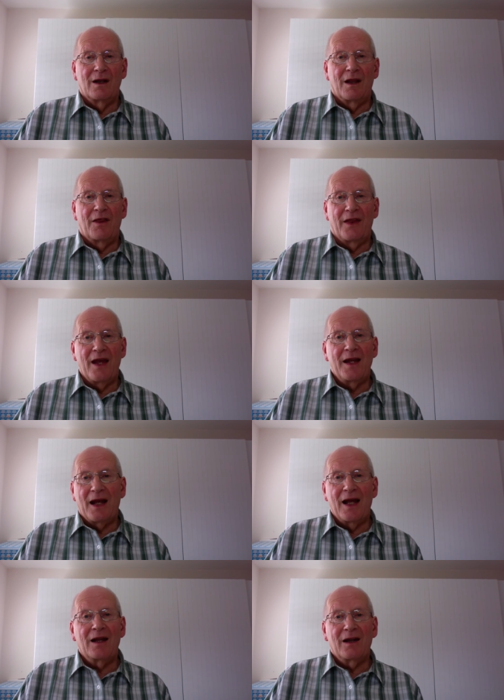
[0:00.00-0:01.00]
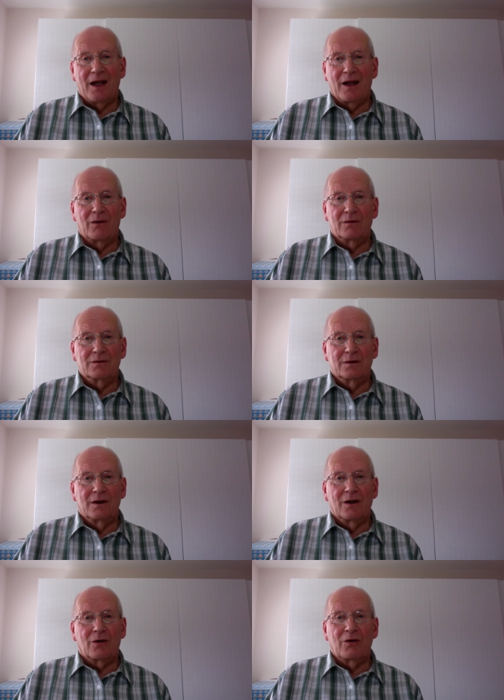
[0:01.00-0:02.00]
Then and now,
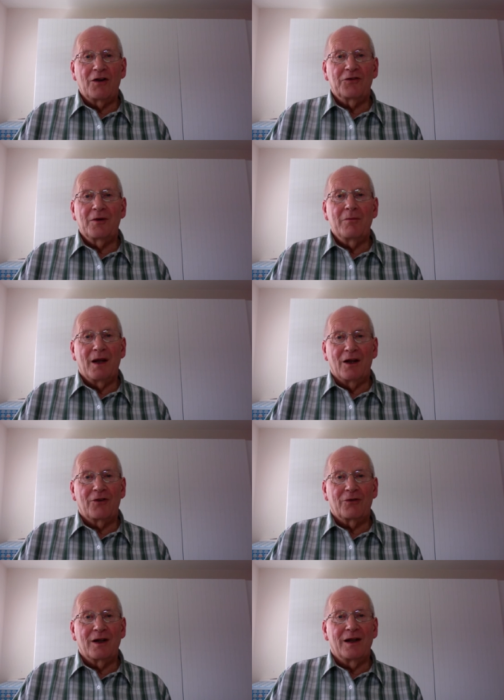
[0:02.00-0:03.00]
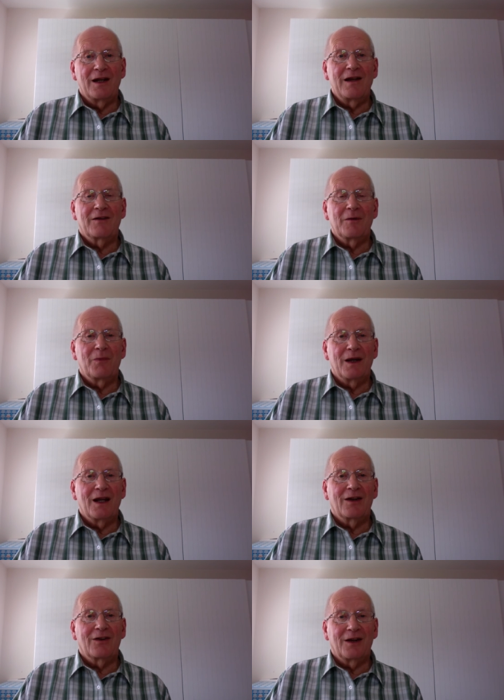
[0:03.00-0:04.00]
Christian ministry needs to be
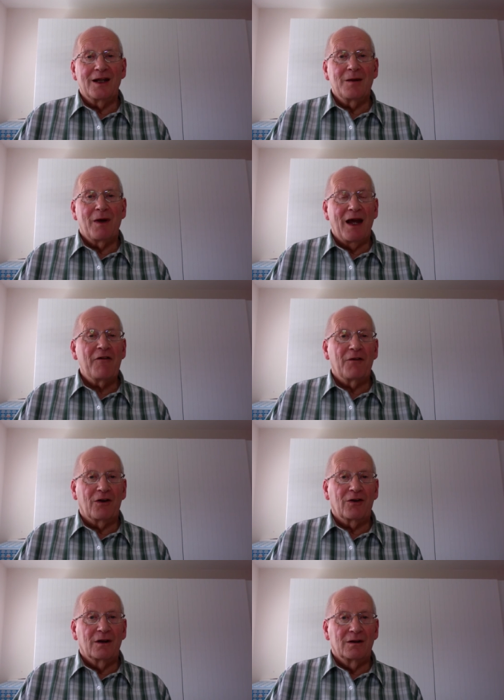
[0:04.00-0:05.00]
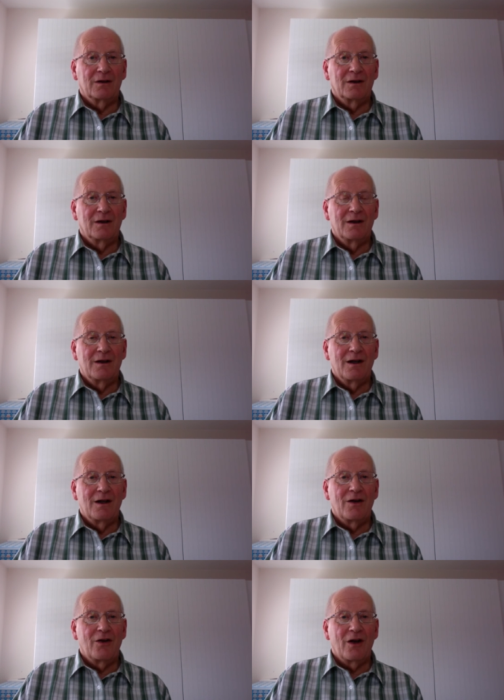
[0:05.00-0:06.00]
a team effort.
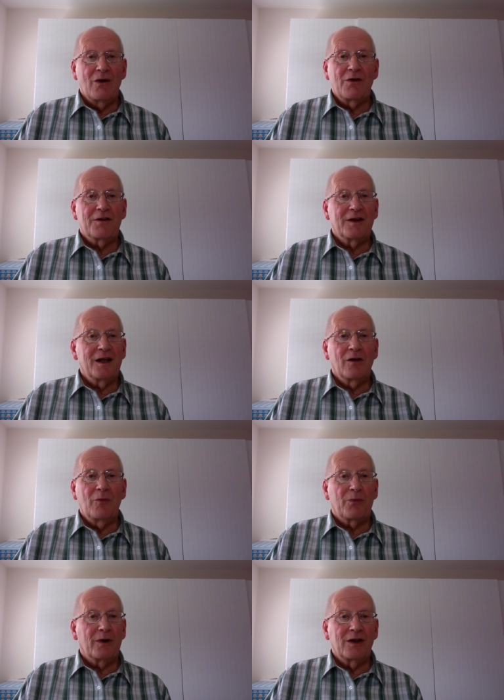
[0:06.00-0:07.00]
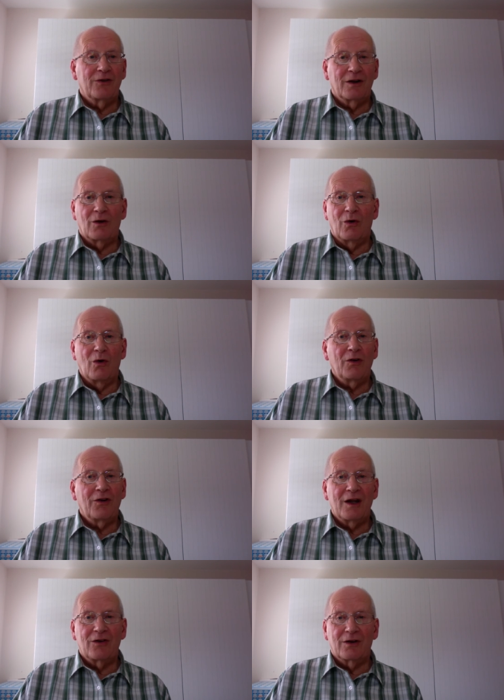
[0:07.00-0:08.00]
No single preacher or
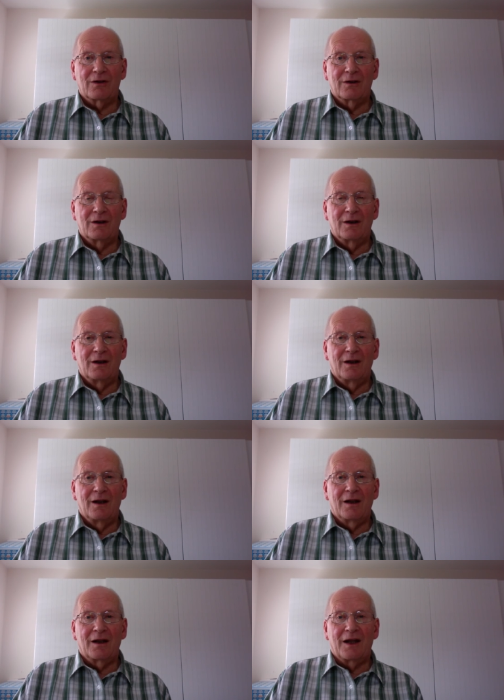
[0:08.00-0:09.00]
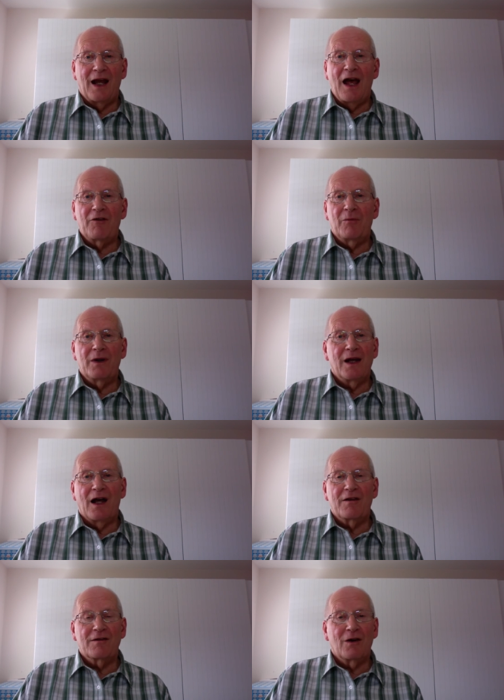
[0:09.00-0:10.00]
teacher can ever be
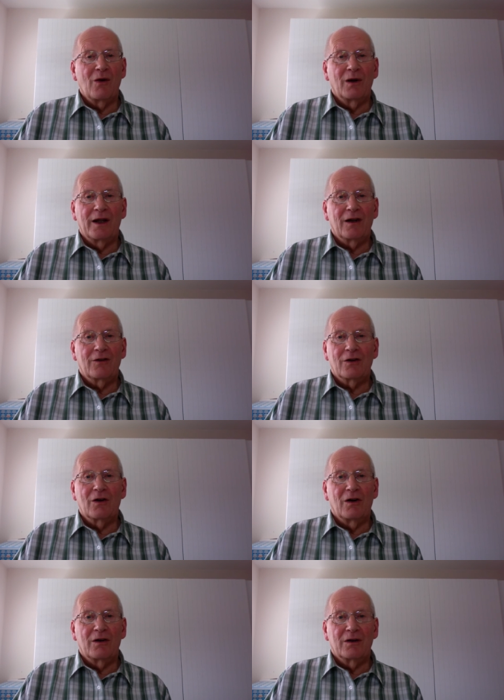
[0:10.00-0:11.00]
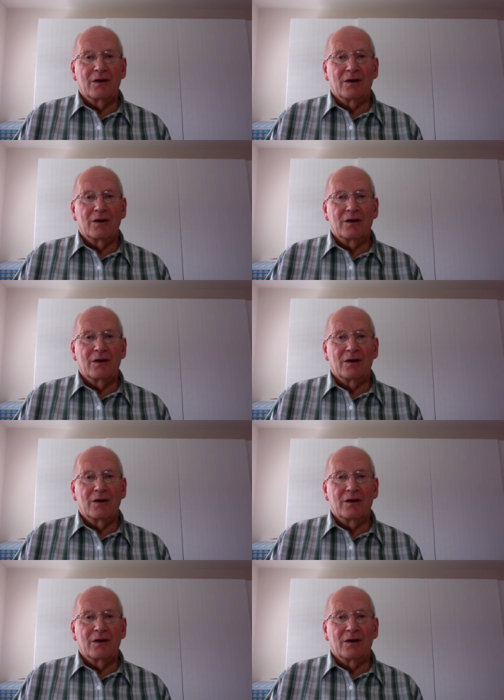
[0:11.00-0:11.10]
our sole link to God.